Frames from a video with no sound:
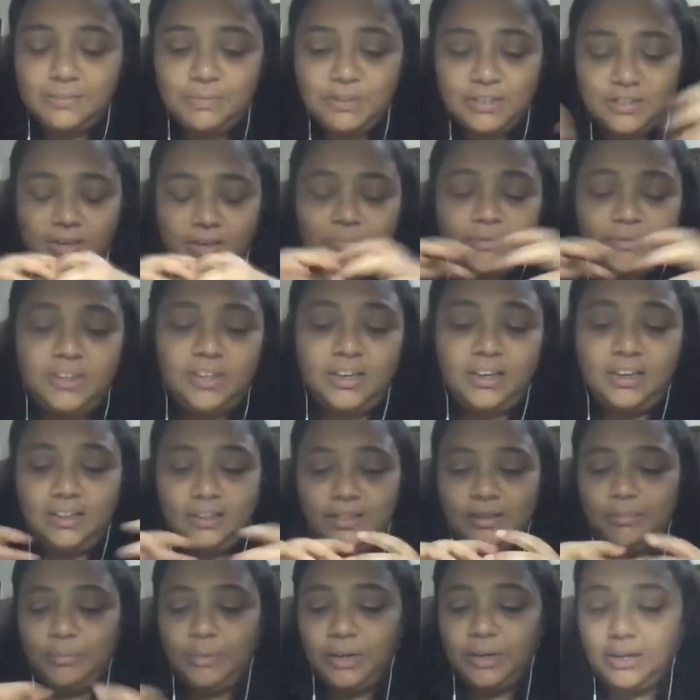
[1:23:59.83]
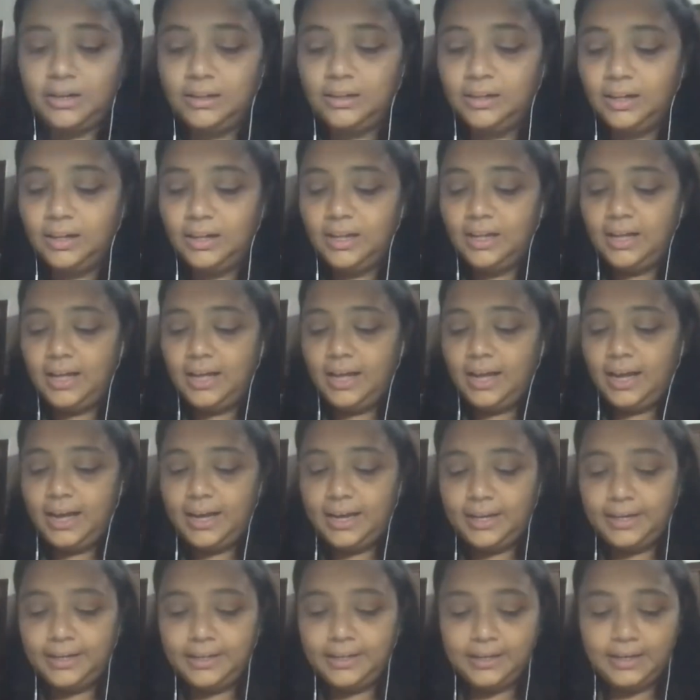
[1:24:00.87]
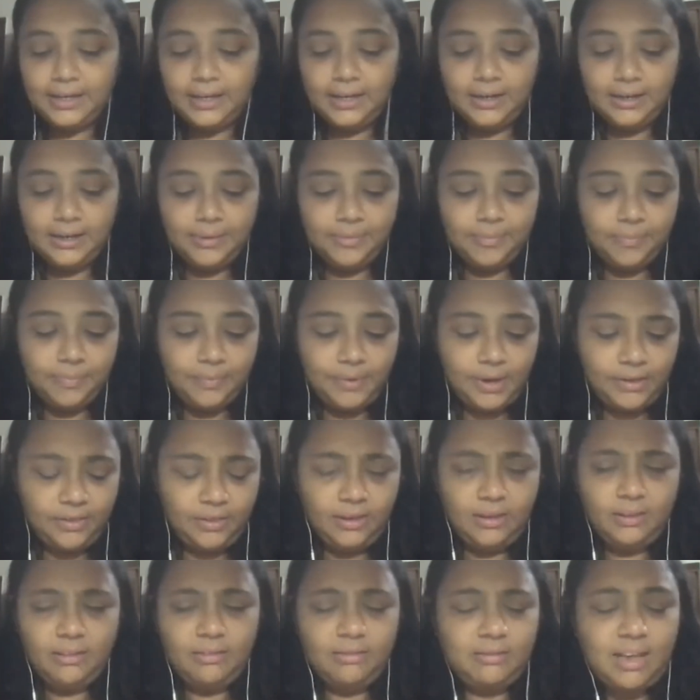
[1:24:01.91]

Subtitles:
but something in the middle. And I think